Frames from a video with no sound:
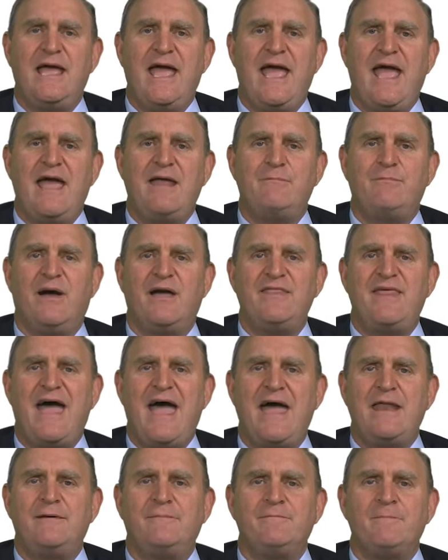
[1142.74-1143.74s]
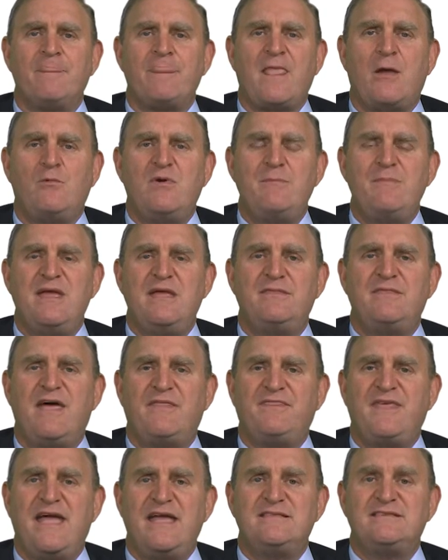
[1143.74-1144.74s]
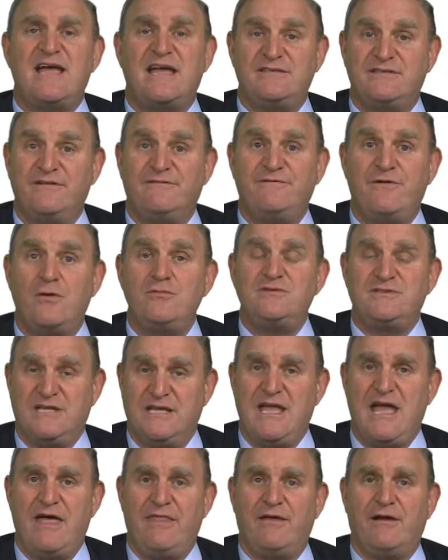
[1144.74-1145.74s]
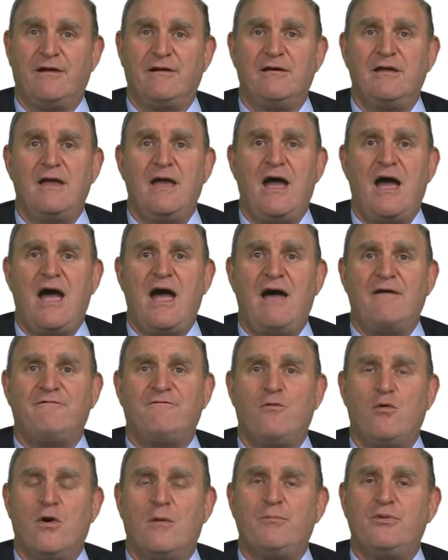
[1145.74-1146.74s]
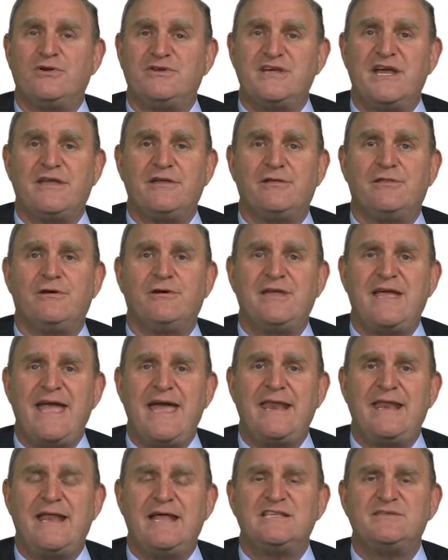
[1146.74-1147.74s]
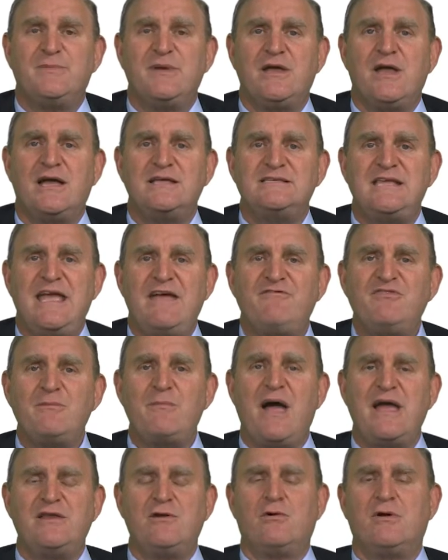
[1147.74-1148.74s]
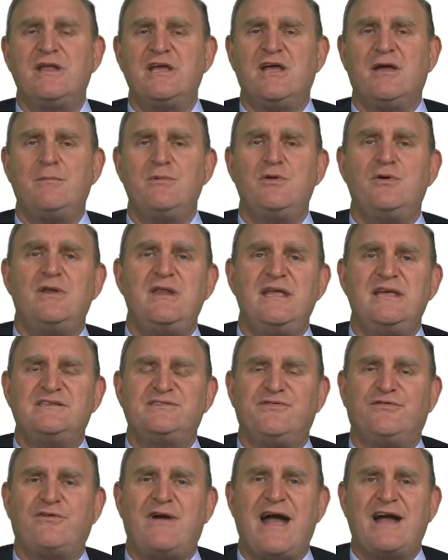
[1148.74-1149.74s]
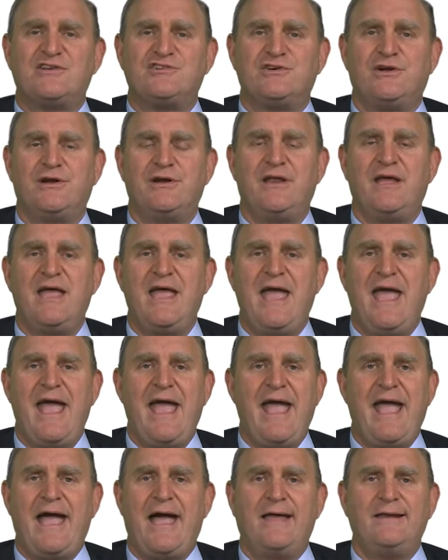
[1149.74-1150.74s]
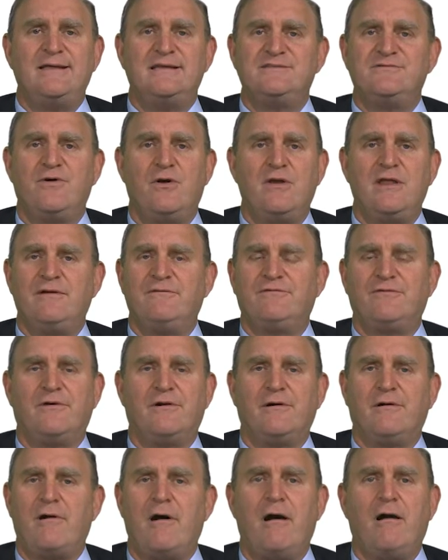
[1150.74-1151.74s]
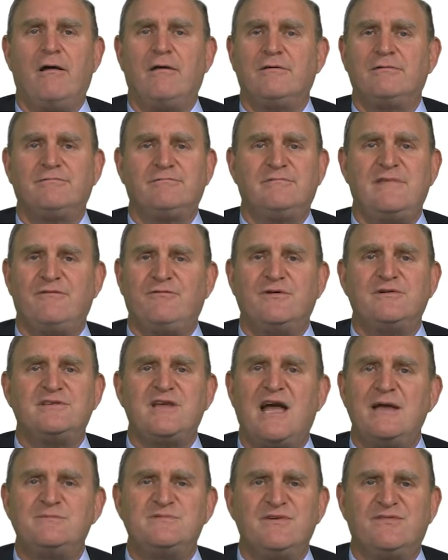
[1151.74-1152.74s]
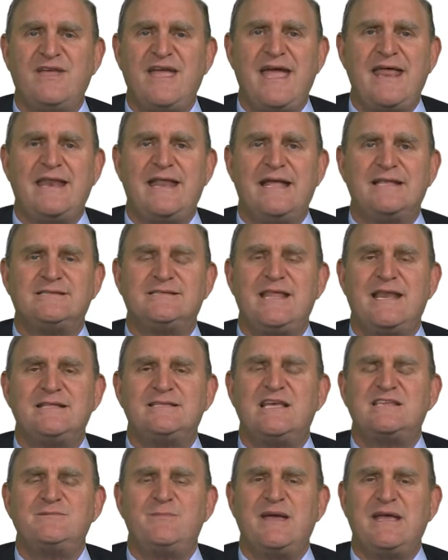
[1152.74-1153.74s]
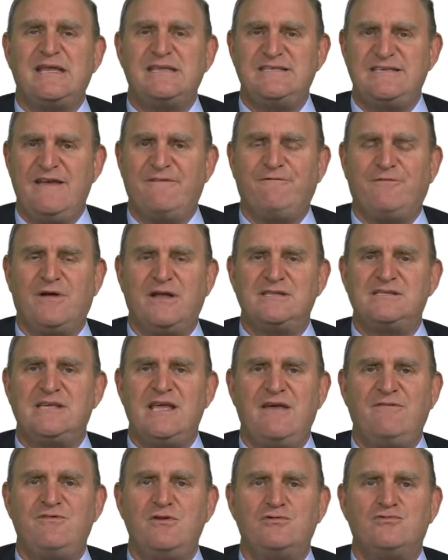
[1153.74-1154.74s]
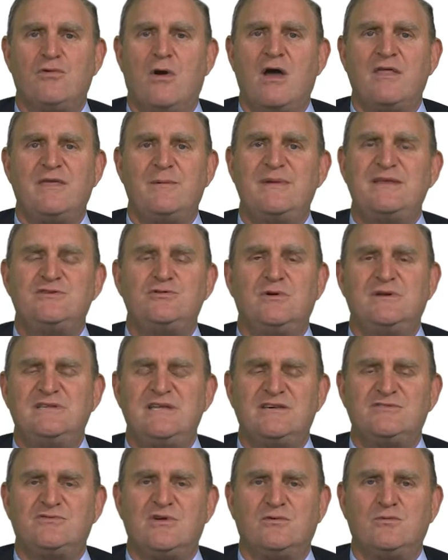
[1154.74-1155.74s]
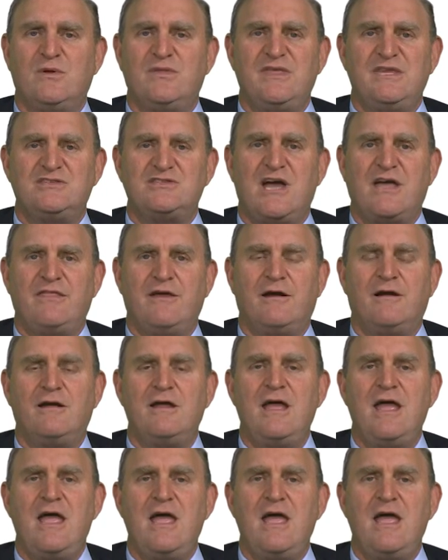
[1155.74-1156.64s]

And by that, we mean that they tend to vote together uh, for particular candidates. Because if the minority community is fractured and is voting for all different types of candidates, then it does not make a difference if you draw them into a district with each other.